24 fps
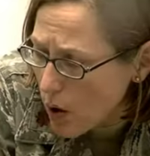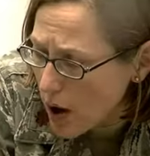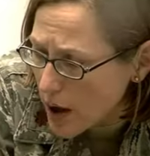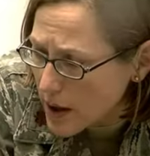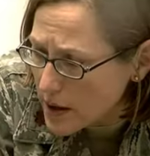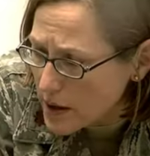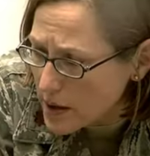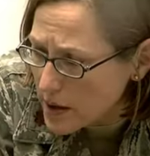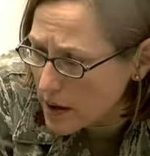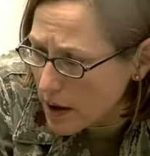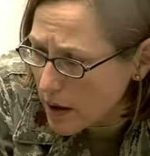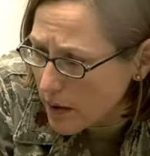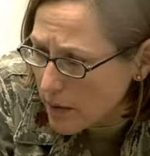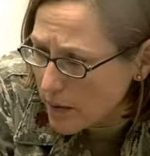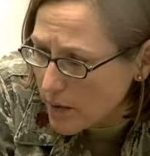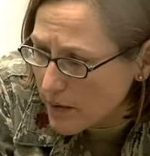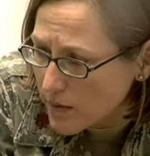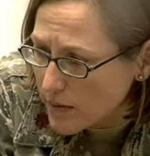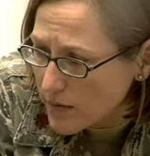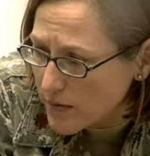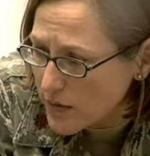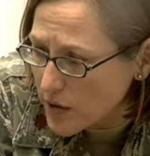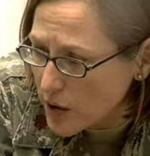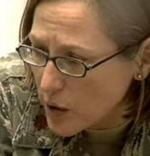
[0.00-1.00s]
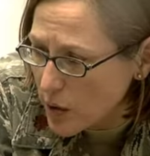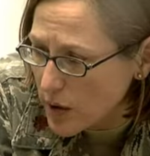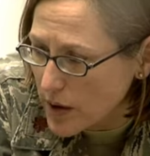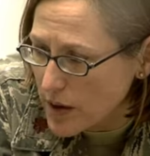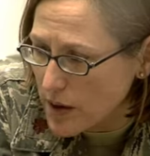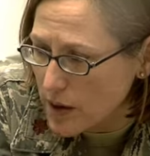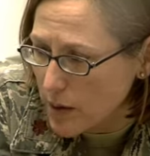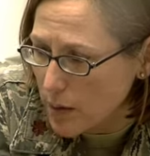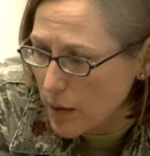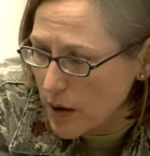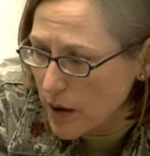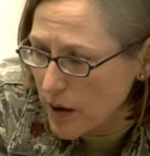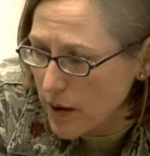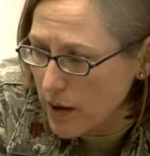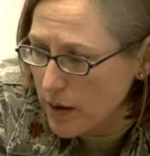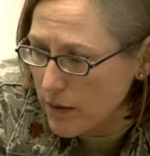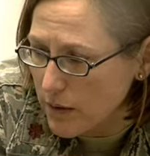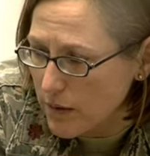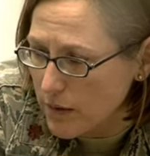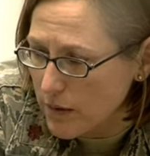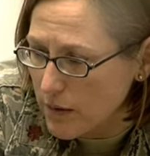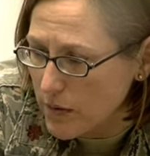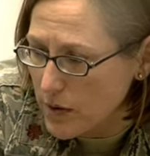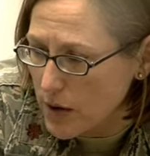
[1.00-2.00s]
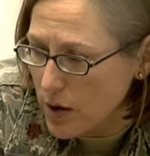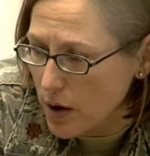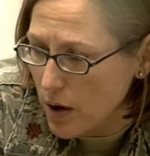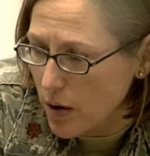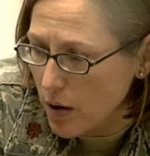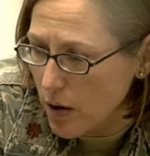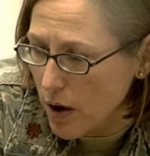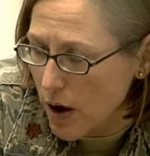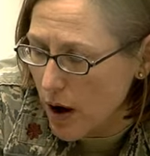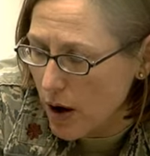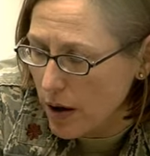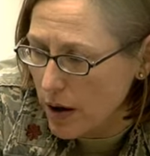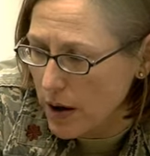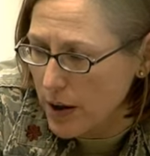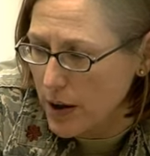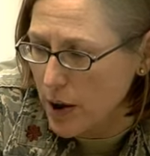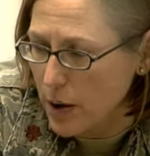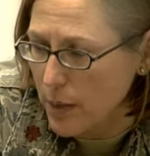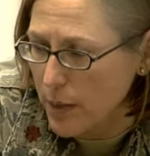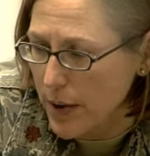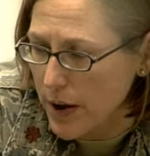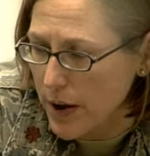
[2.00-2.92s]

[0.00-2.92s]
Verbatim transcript: them and help talk to them and validate their